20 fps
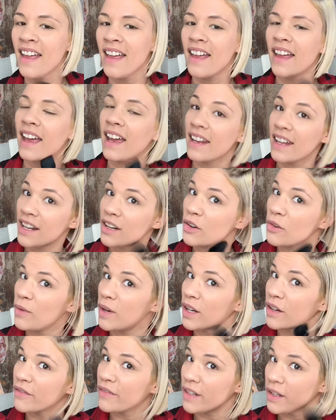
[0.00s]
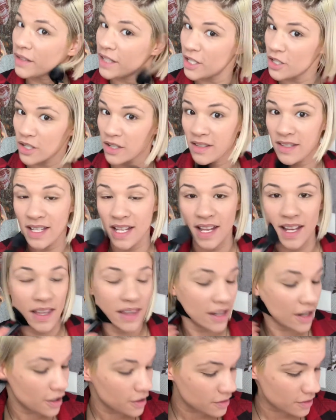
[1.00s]
and I don't want foundation sitting in
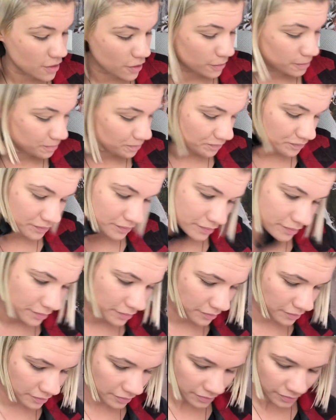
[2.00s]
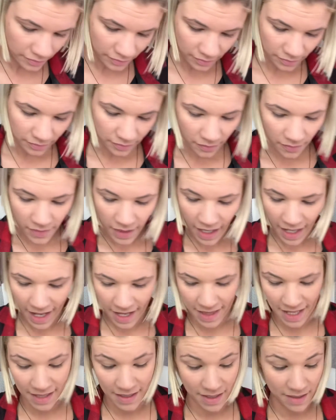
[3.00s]
there. So okay,
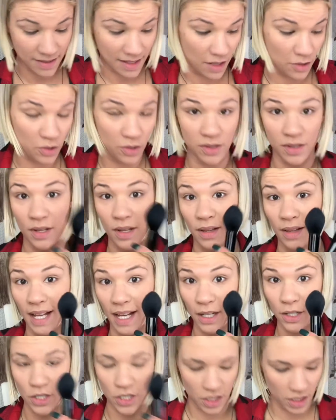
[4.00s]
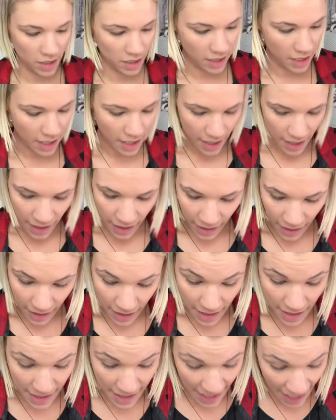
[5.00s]
that's the Essentials collection.
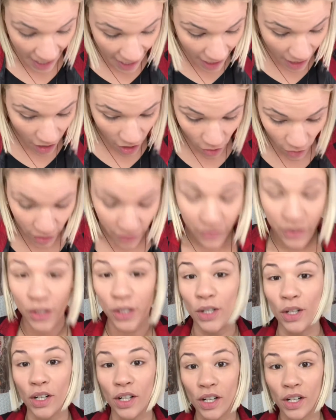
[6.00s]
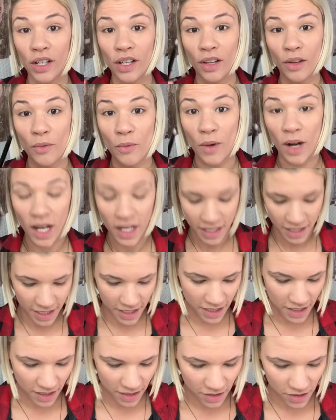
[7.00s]
Now, if your girl
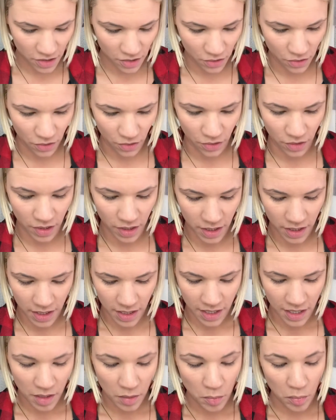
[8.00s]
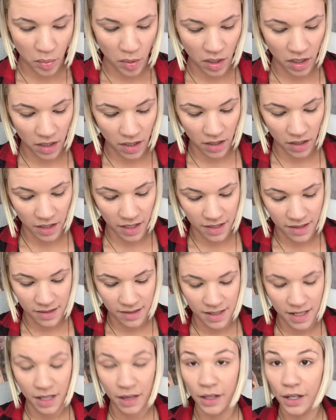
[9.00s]
wanted to put a little
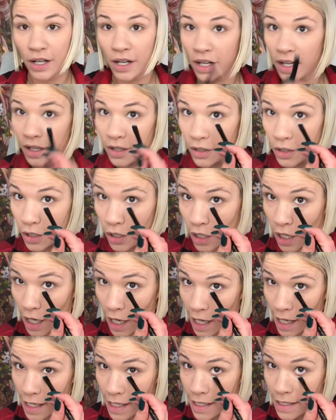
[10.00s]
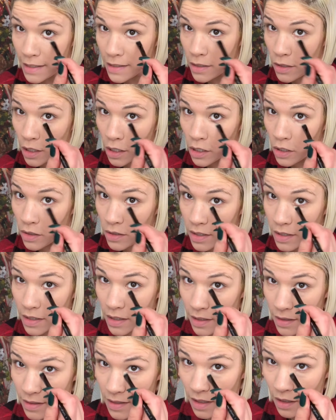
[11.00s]
concealer under her eyes, you can use this
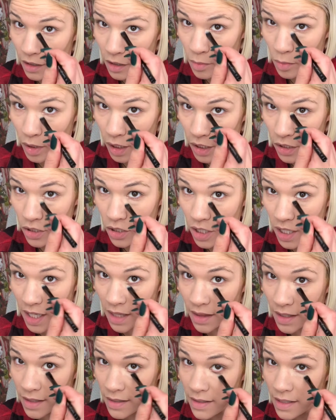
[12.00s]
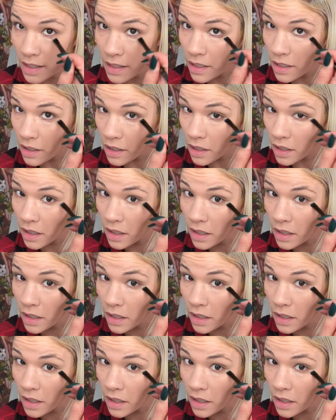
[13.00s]
concealer brush to get this in here.